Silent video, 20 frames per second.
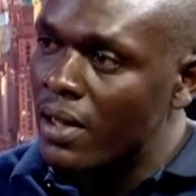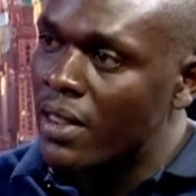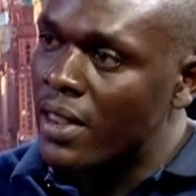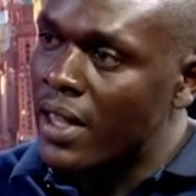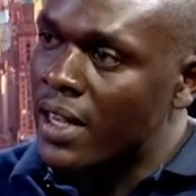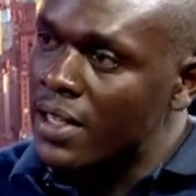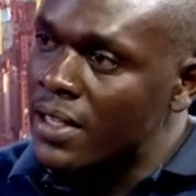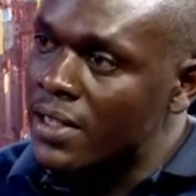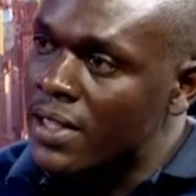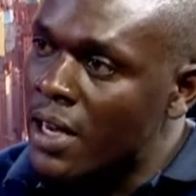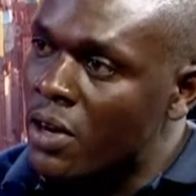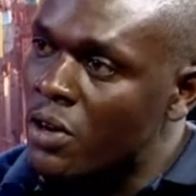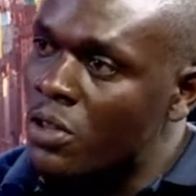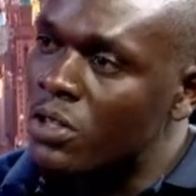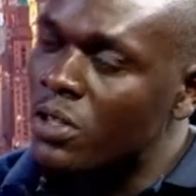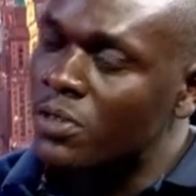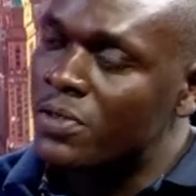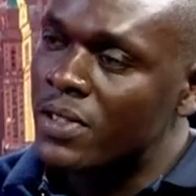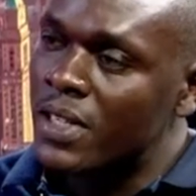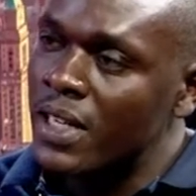there is a
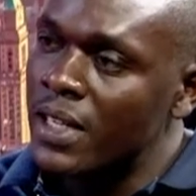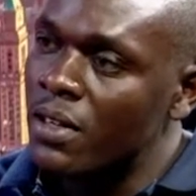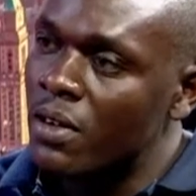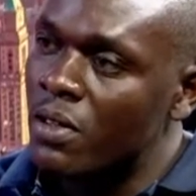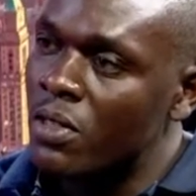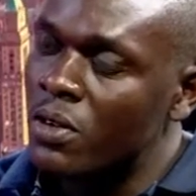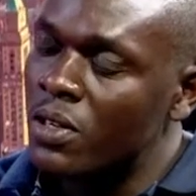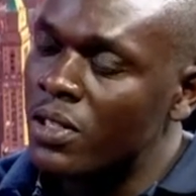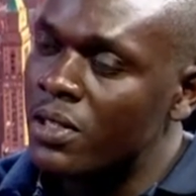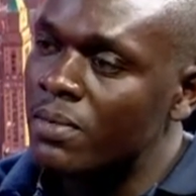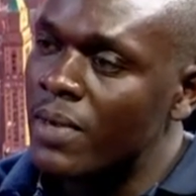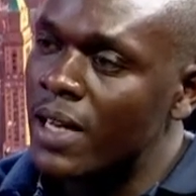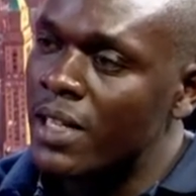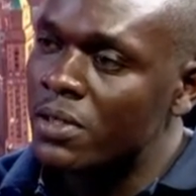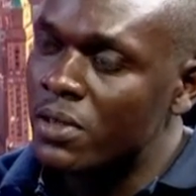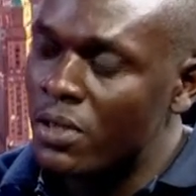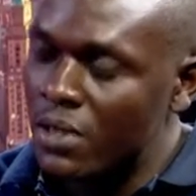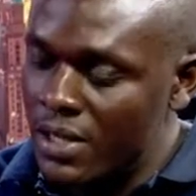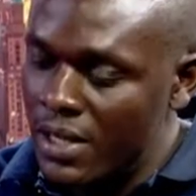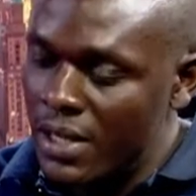lot of strain on those
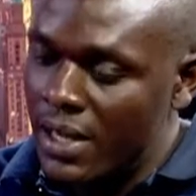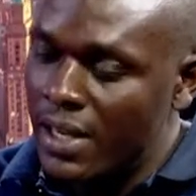muscles,